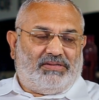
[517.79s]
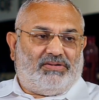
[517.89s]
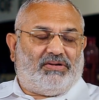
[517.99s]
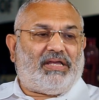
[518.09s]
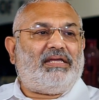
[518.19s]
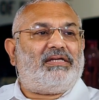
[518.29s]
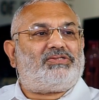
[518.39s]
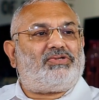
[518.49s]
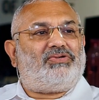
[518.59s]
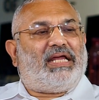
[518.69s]
Okay,
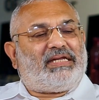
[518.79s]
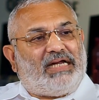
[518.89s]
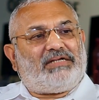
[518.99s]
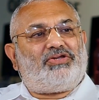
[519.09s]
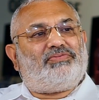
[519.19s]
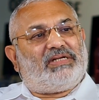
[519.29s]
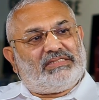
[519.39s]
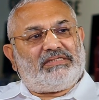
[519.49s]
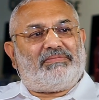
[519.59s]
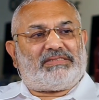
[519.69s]
so you can get tumors
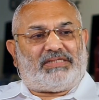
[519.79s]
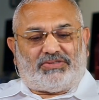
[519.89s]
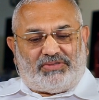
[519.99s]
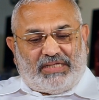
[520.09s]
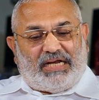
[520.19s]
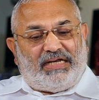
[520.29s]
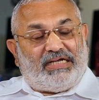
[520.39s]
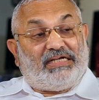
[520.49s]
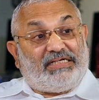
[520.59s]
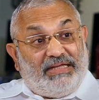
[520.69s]
in the muscle. So they are a
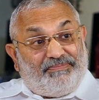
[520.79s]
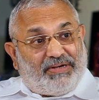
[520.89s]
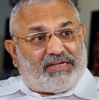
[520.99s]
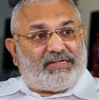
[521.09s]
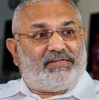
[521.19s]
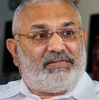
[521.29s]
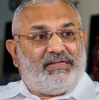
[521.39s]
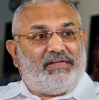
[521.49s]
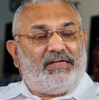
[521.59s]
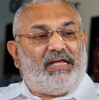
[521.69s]
little deeper
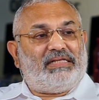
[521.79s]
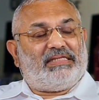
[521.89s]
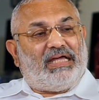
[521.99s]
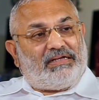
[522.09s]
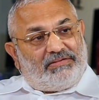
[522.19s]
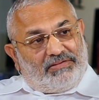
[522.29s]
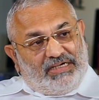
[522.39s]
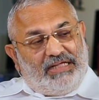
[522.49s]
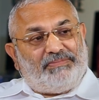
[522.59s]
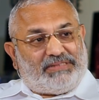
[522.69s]
and they are
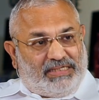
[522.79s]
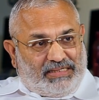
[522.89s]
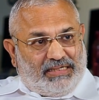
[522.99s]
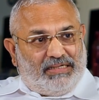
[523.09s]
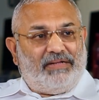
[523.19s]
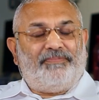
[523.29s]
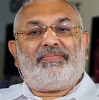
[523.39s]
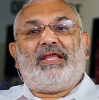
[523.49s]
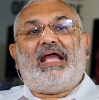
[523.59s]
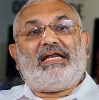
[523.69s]
deep seated,
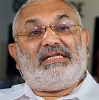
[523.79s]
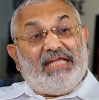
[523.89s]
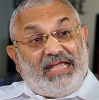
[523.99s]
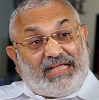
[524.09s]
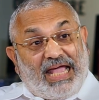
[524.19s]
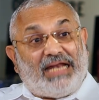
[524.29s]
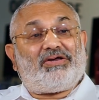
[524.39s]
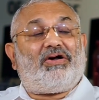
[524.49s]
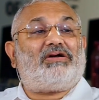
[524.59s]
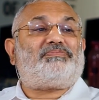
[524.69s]
and they
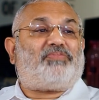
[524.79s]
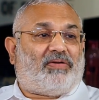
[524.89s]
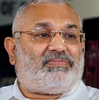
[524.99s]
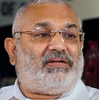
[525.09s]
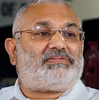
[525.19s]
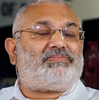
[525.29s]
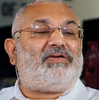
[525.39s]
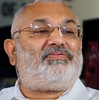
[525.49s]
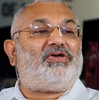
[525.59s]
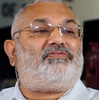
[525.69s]
can cause problems
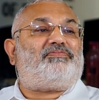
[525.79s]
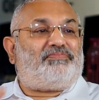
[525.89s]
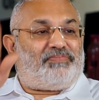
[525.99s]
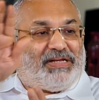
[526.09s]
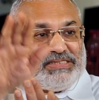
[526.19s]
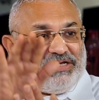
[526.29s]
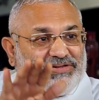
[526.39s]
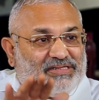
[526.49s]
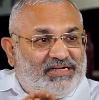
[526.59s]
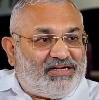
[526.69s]
by way of pressing
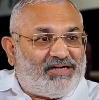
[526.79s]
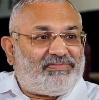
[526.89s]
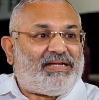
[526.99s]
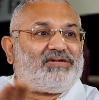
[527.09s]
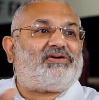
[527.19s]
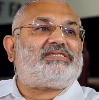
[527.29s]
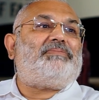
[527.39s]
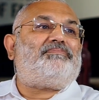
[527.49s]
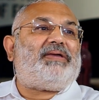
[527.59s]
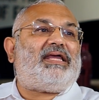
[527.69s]
on the nerve and
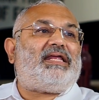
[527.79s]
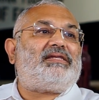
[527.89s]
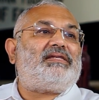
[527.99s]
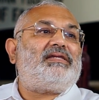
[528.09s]
causing pain,